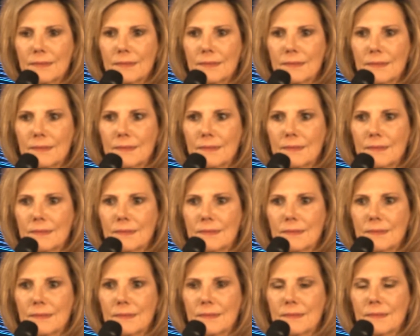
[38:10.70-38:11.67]

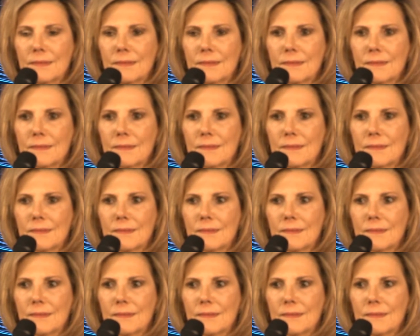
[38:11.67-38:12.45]
No one is speaking in this clip.